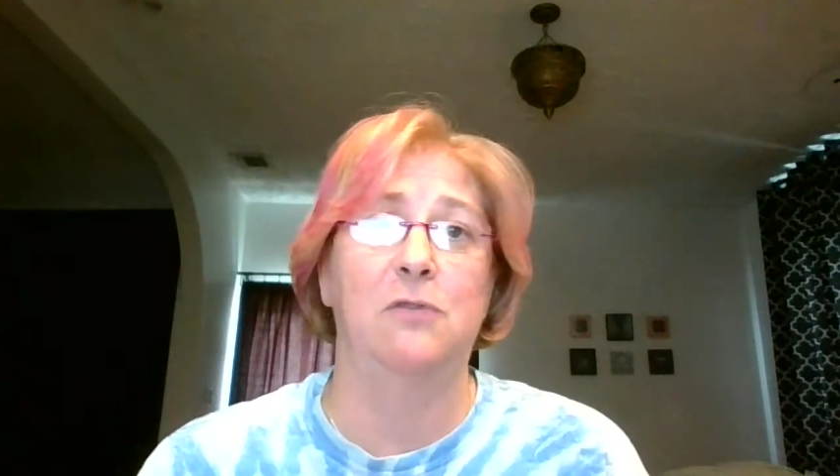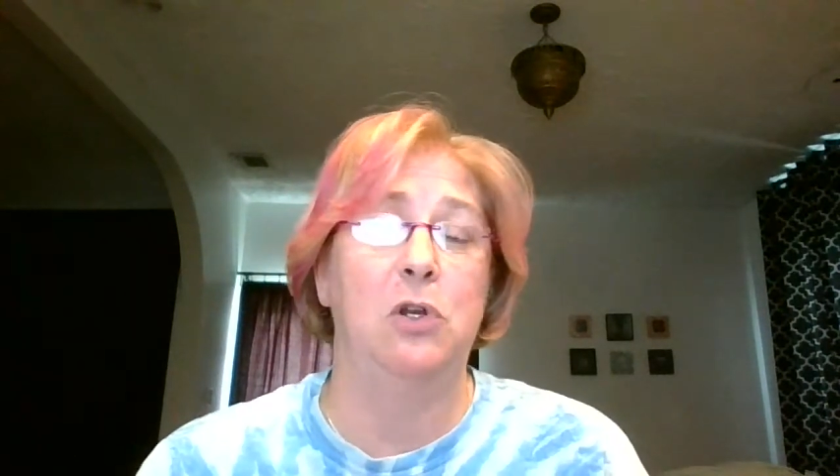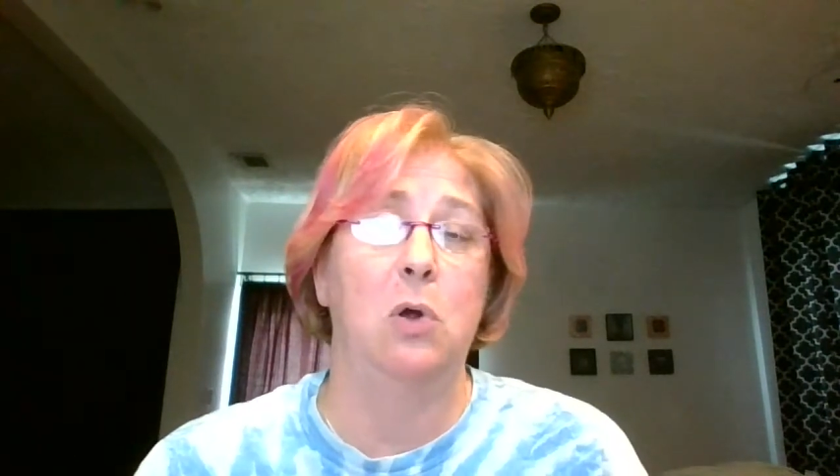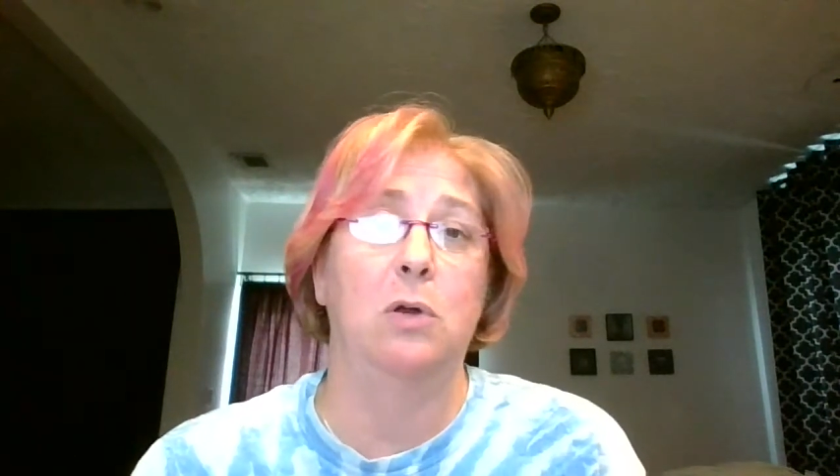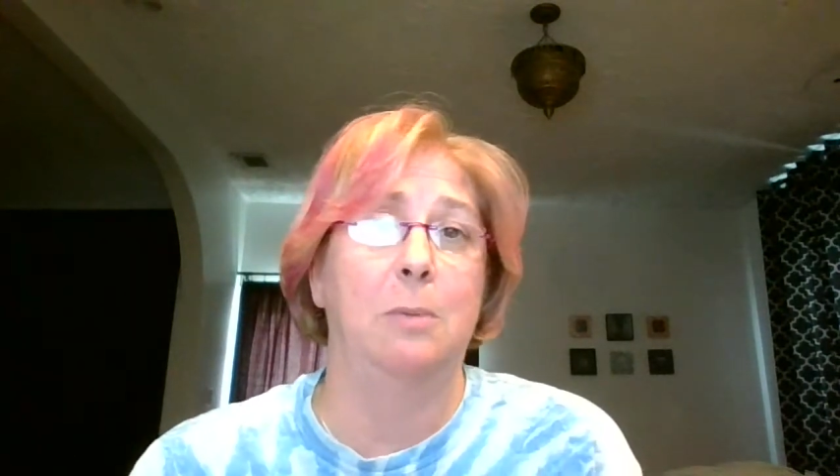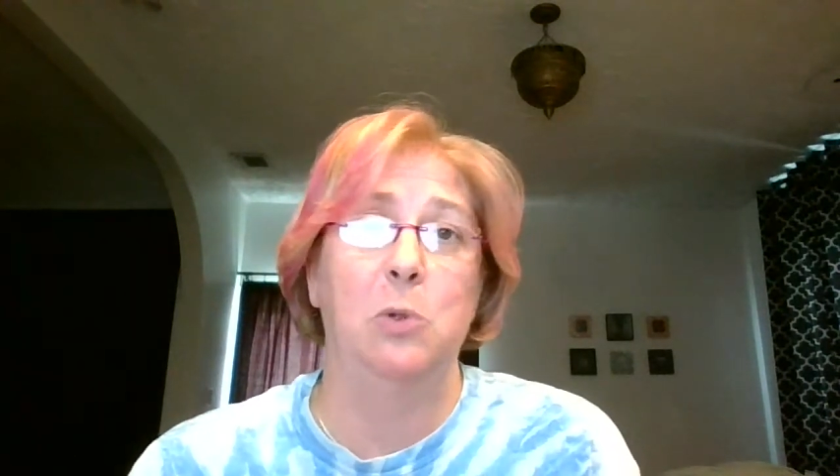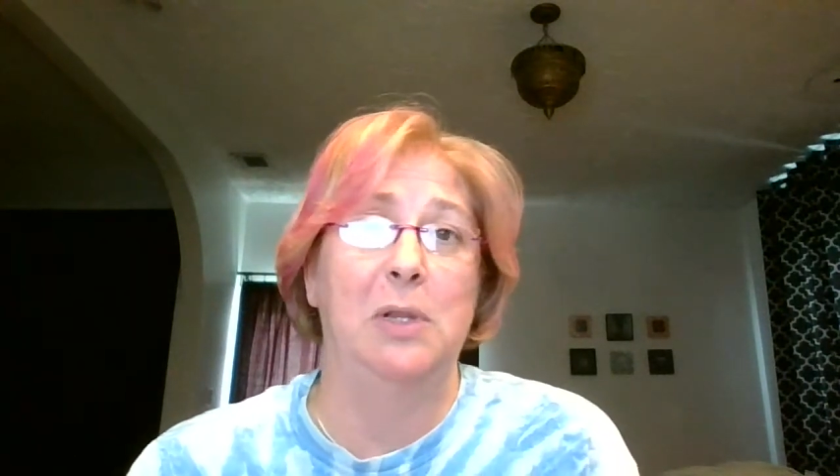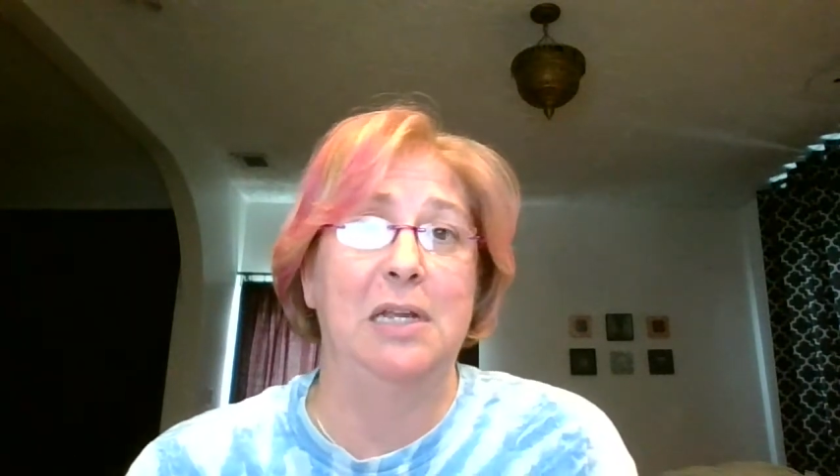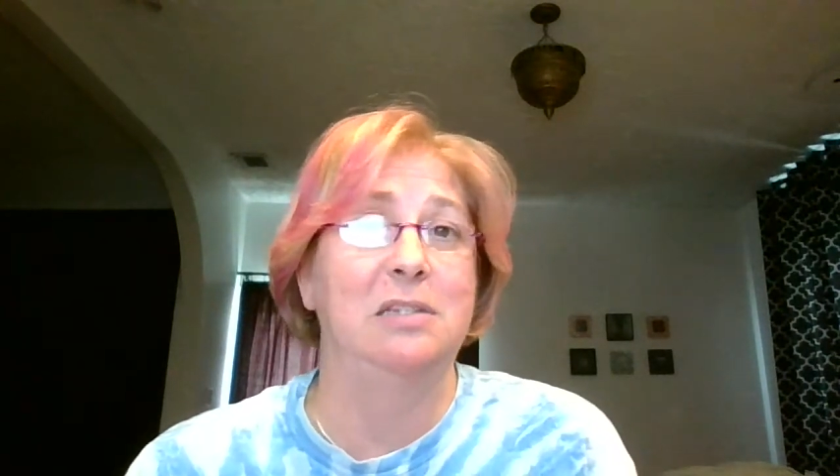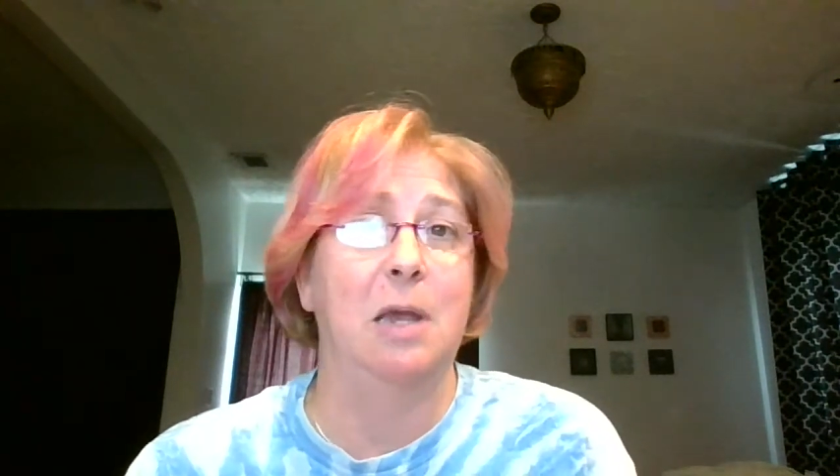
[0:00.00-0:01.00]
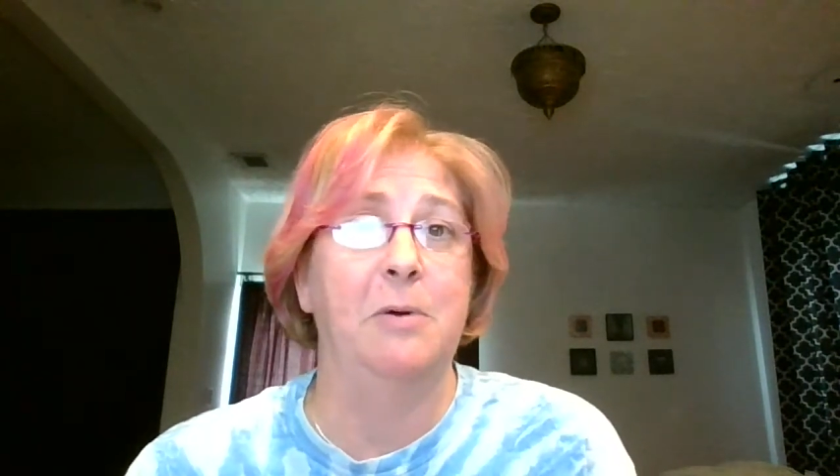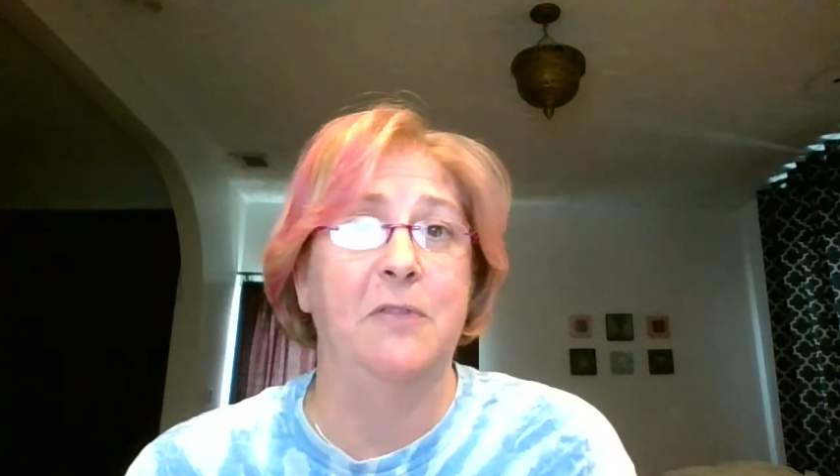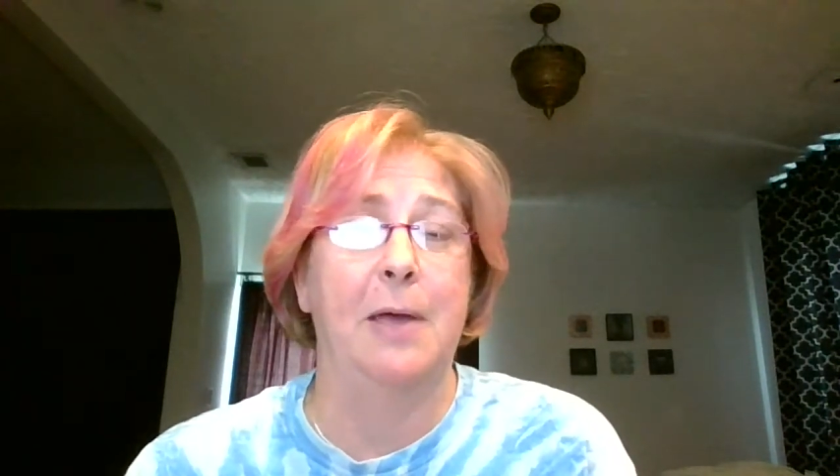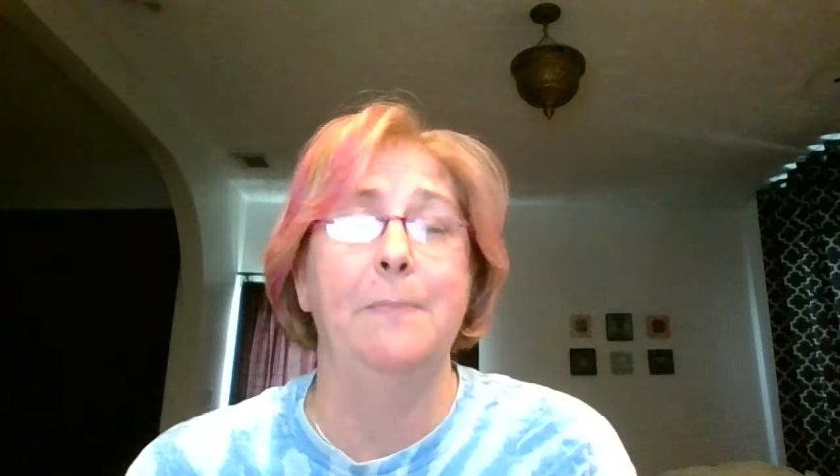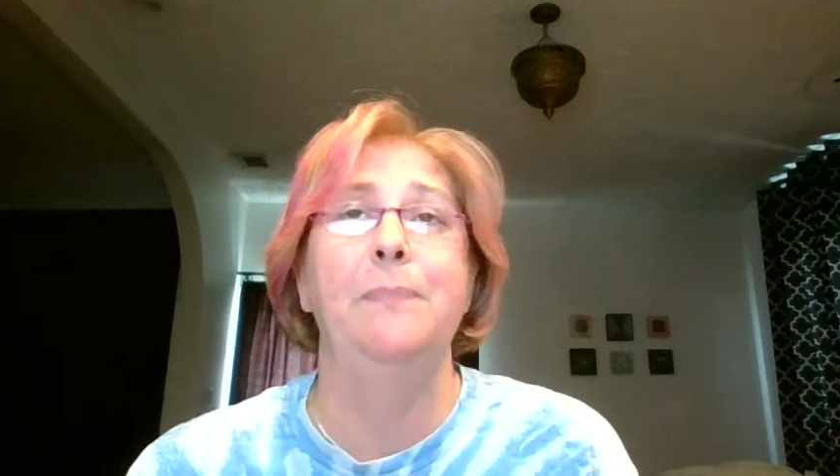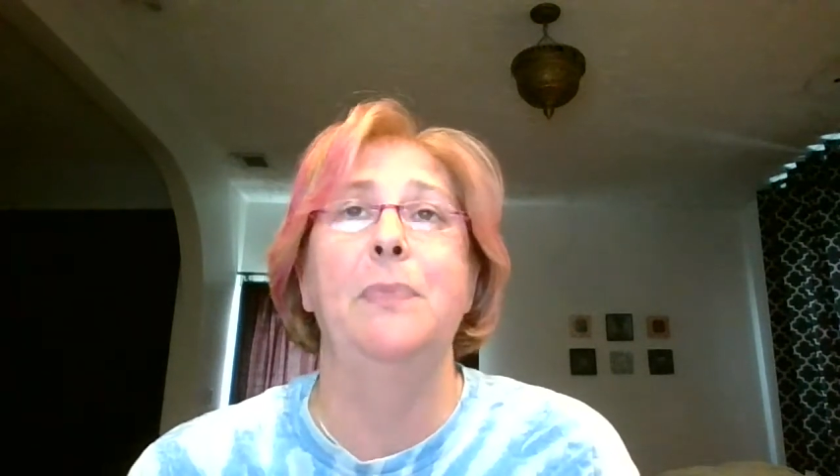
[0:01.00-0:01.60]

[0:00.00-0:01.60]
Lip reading: if you don't come to at least some of them.